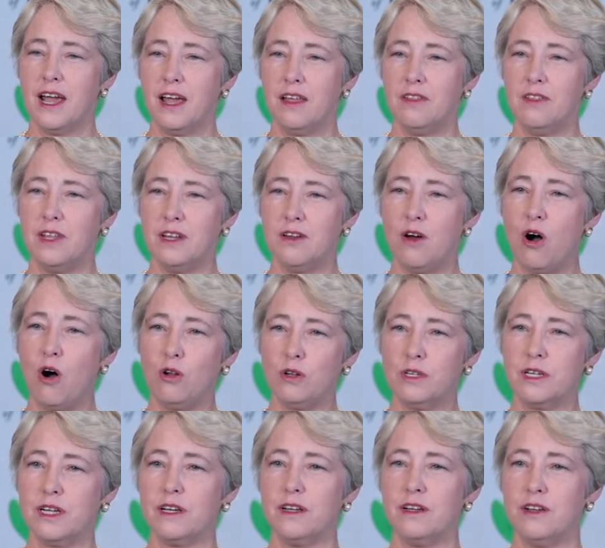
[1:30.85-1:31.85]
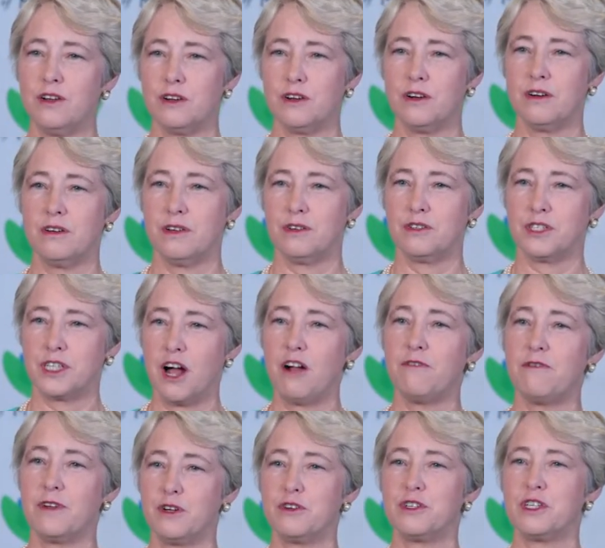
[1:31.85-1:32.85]
and then holding your,
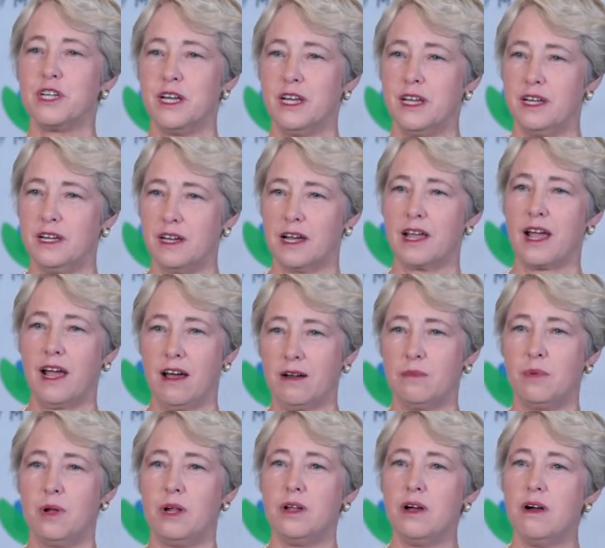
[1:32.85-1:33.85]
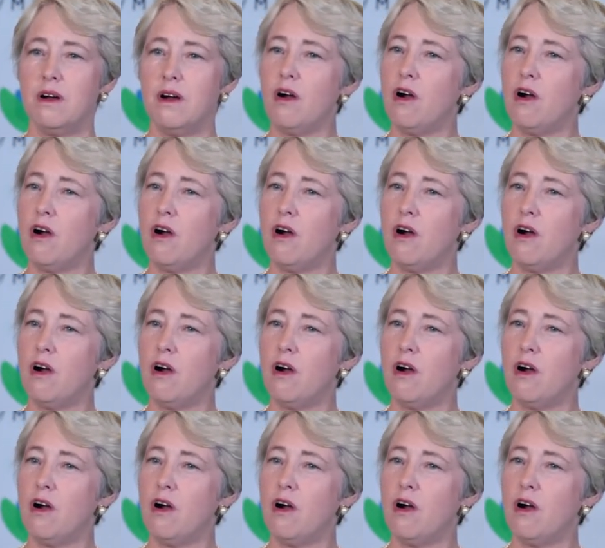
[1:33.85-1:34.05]
yourself and your city accountable